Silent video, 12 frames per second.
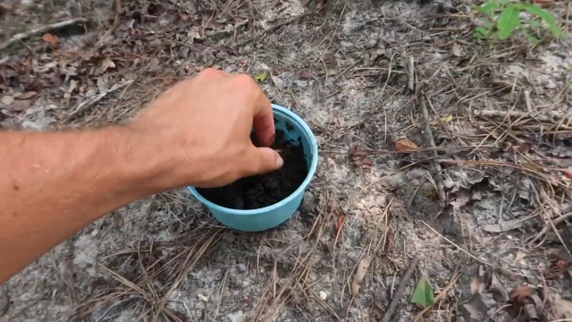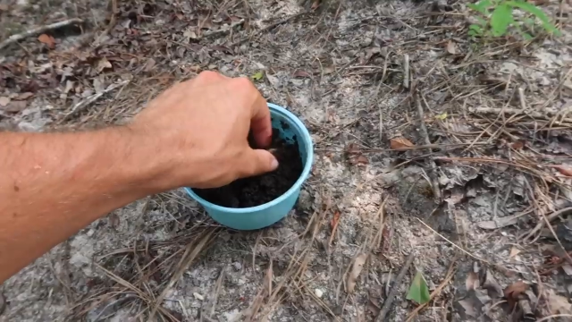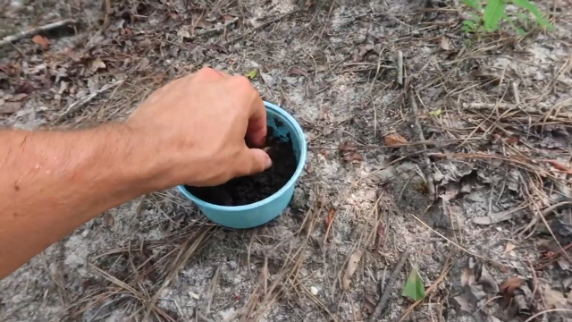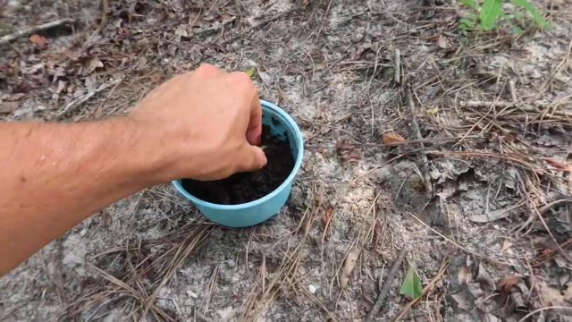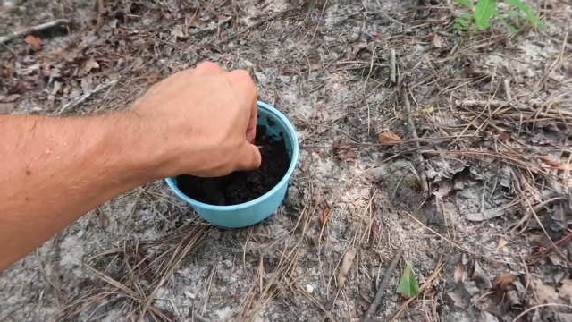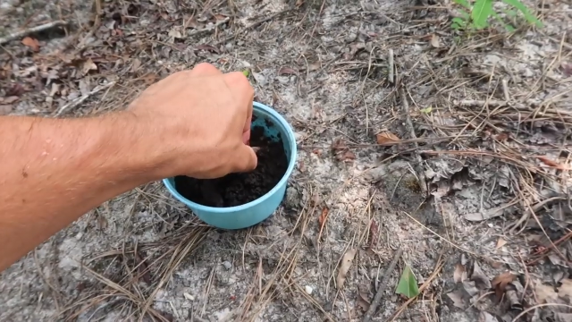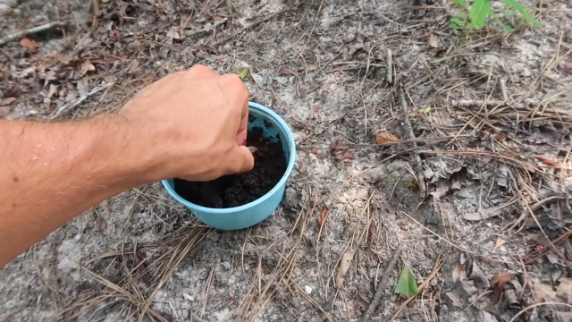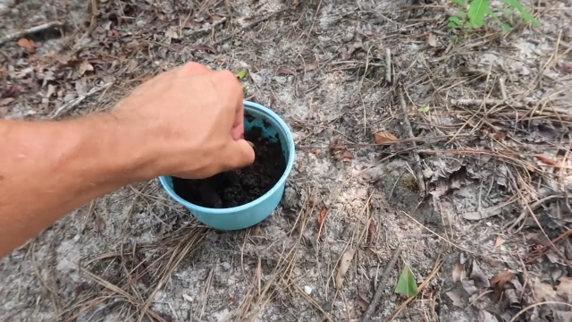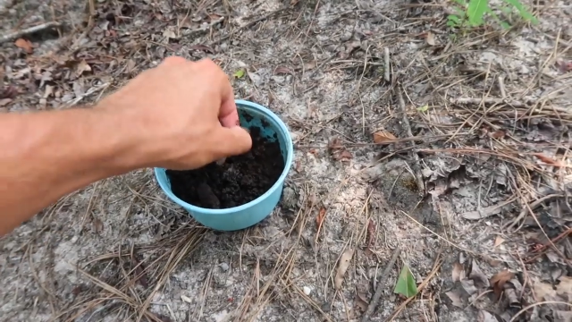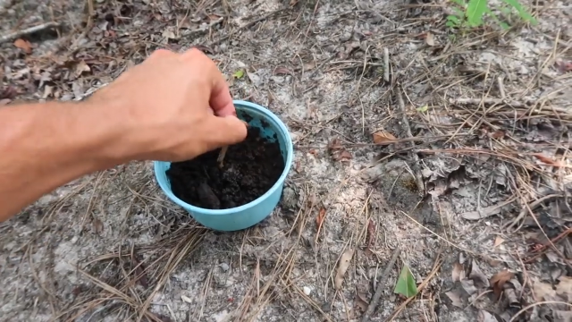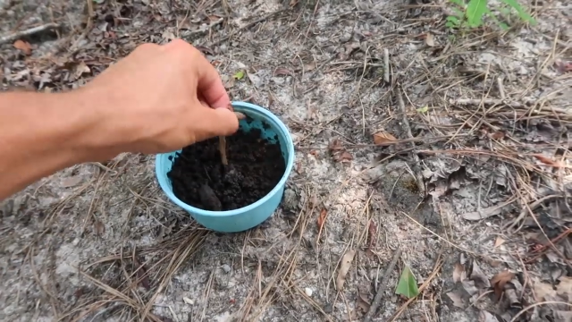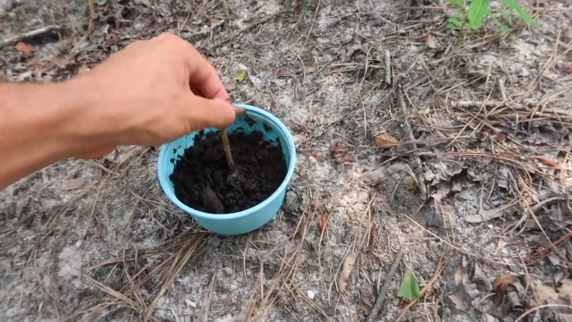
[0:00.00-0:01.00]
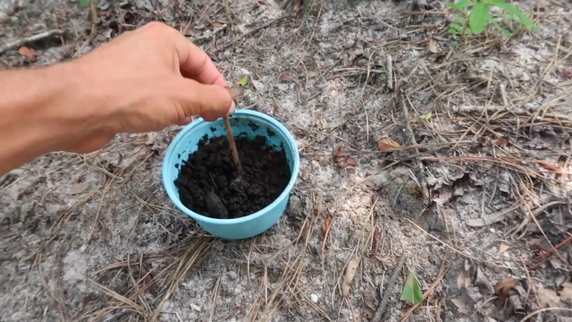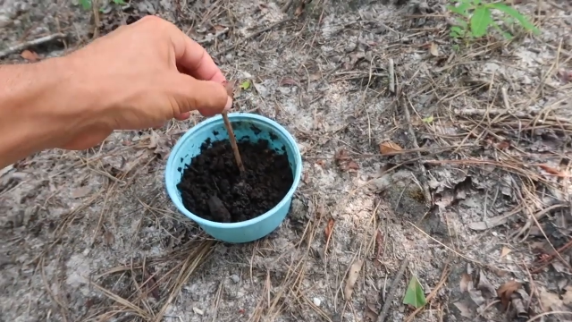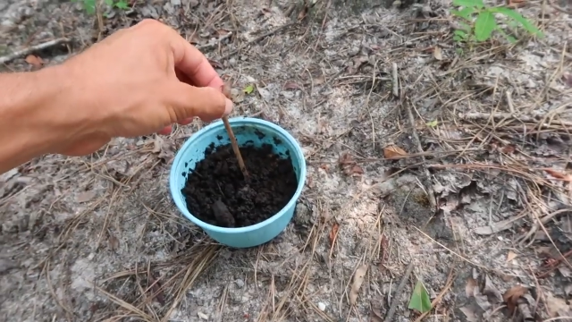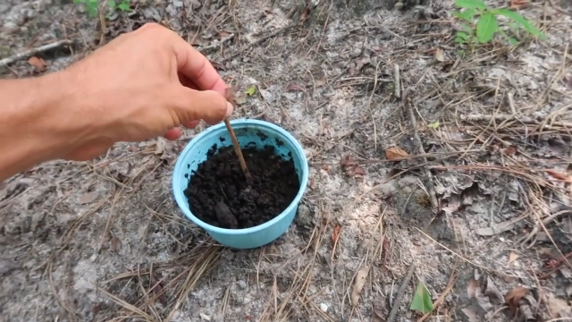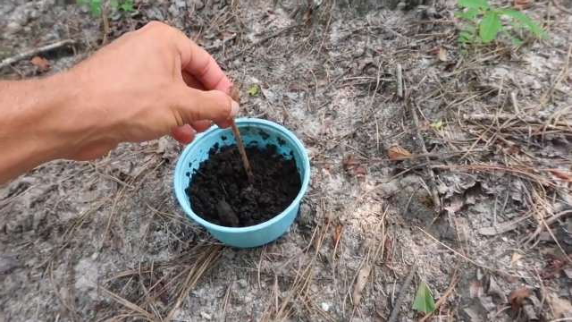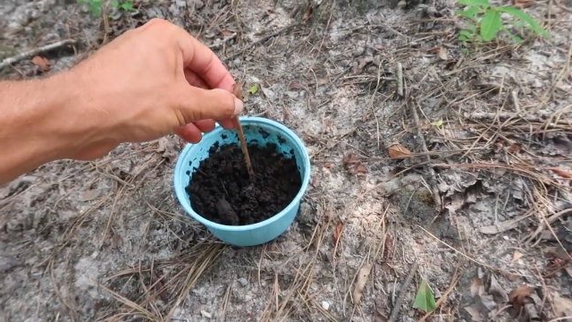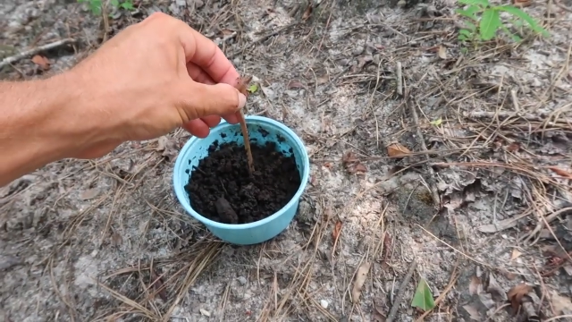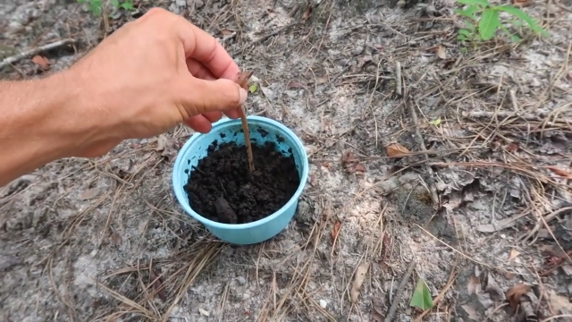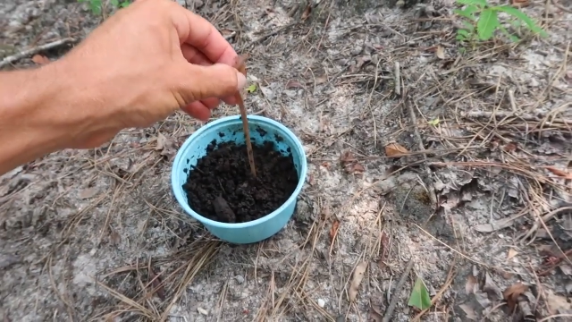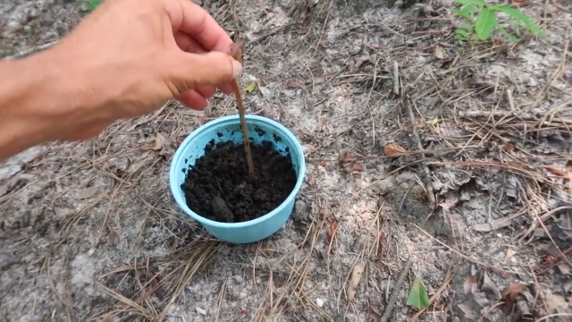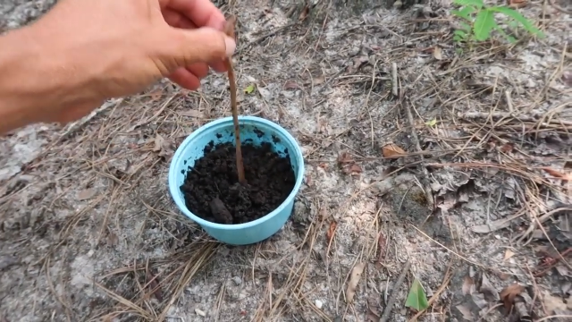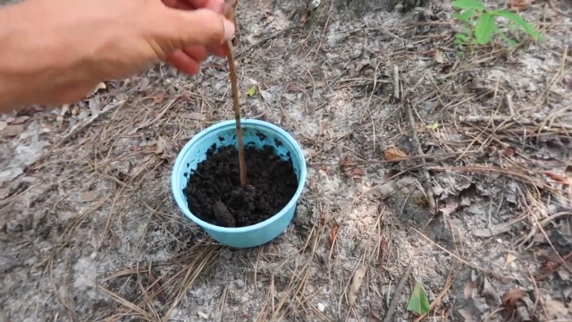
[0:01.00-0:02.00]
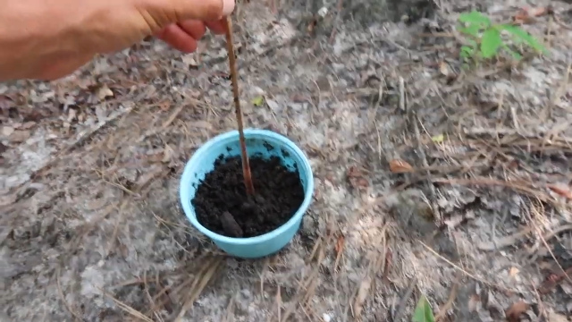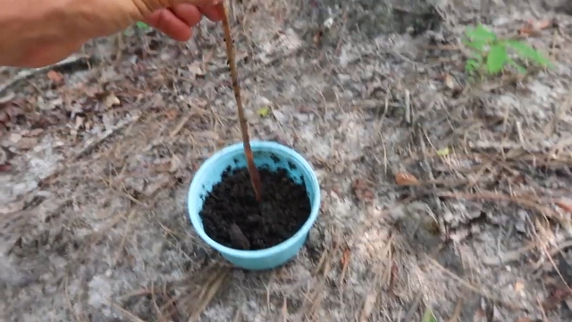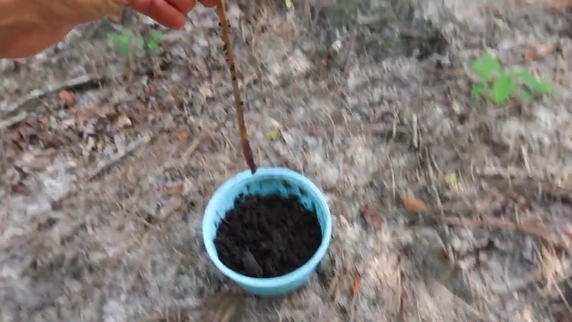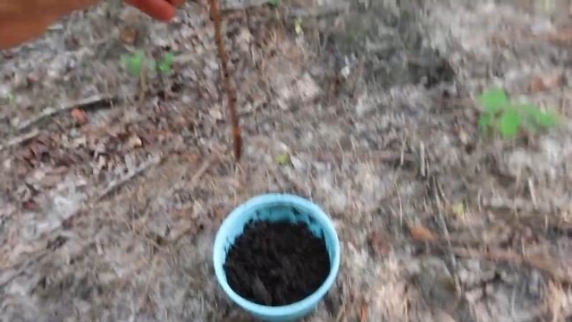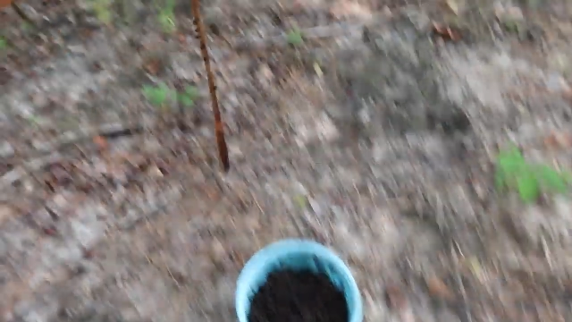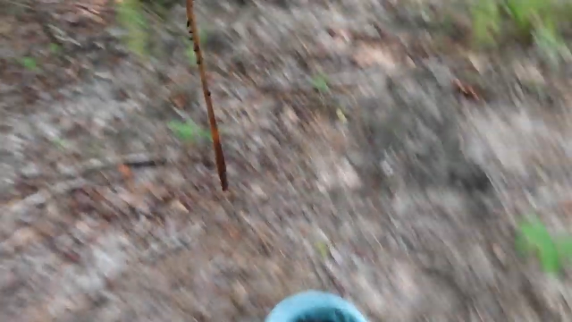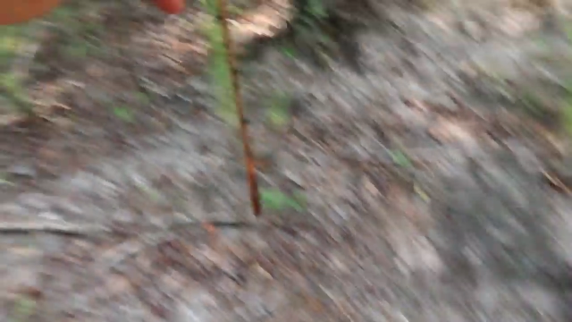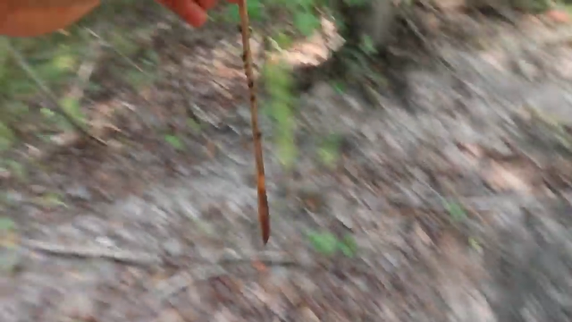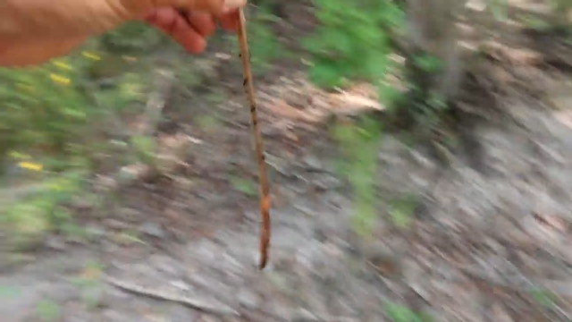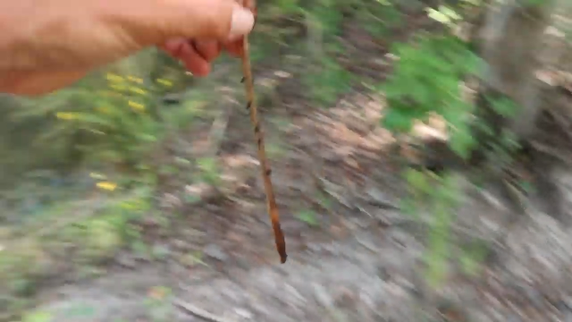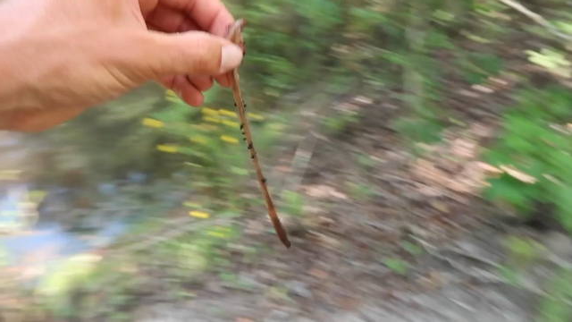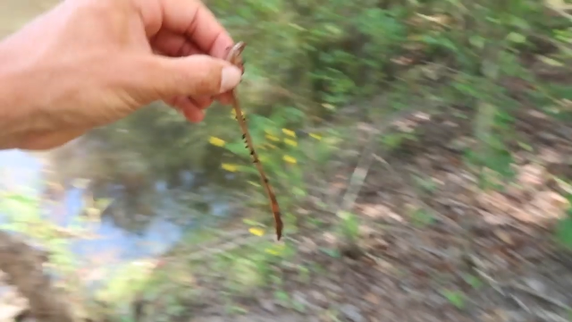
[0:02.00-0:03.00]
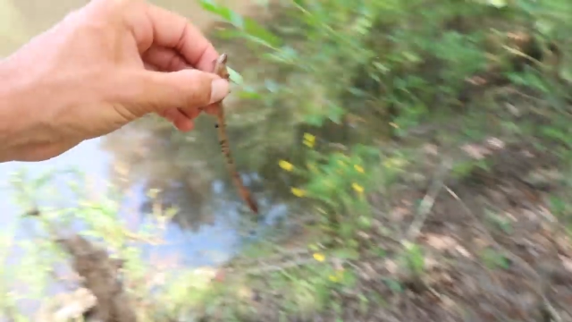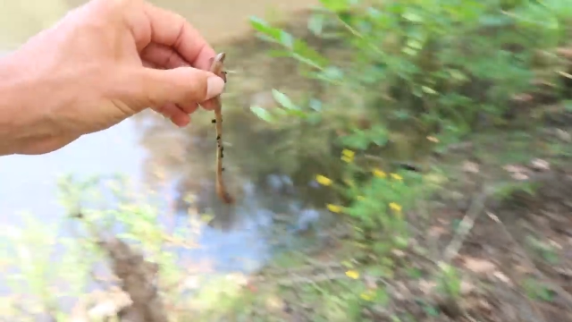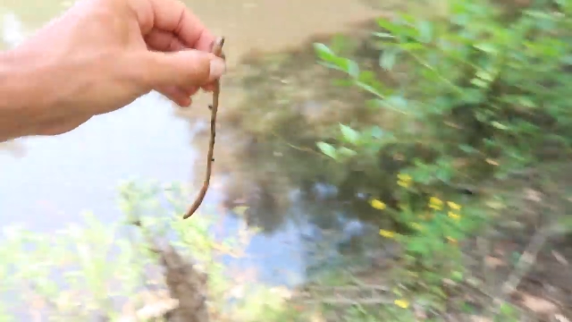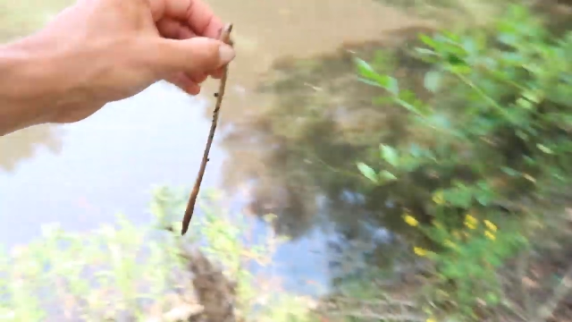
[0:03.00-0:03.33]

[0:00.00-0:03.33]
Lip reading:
[unreadable: no face in view]